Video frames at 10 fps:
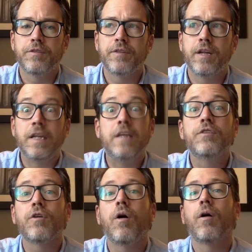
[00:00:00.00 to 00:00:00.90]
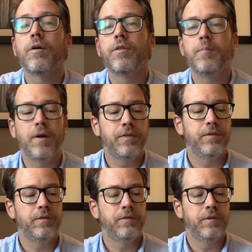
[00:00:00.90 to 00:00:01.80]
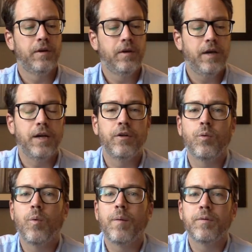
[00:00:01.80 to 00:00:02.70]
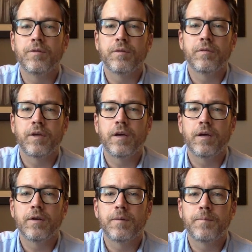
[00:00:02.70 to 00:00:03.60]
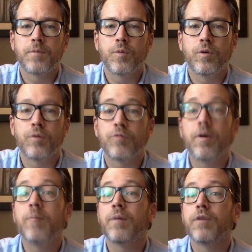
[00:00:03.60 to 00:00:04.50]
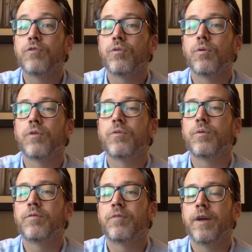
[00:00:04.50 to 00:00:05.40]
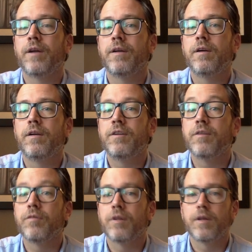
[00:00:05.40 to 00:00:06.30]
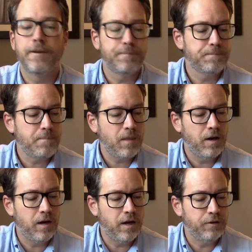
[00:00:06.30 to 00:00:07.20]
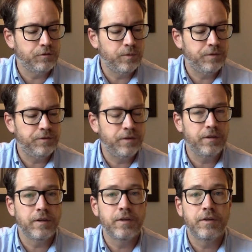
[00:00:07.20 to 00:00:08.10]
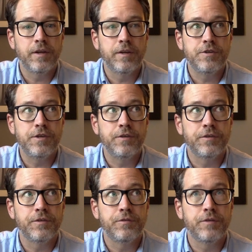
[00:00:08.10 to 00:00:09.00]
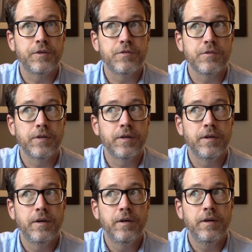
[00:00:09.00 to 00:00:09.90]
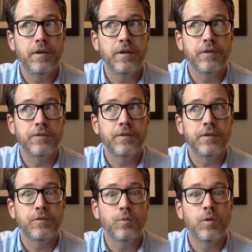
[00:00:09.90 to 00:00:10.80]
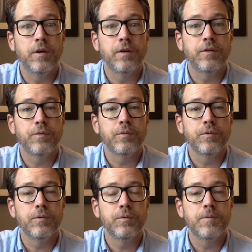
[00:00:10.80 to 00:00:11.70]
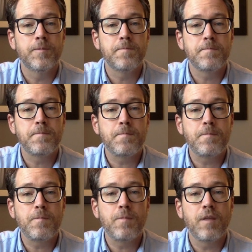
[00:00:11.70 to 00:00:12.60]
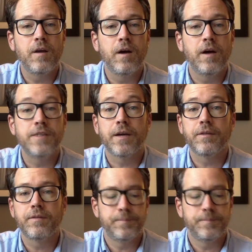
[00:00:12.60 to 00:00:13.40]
That these are the methods and the weapons of the kingdom. We don't fight by sword, we fight differently. Uh, as we see that, that Jesus' victory is, is won through uh, death.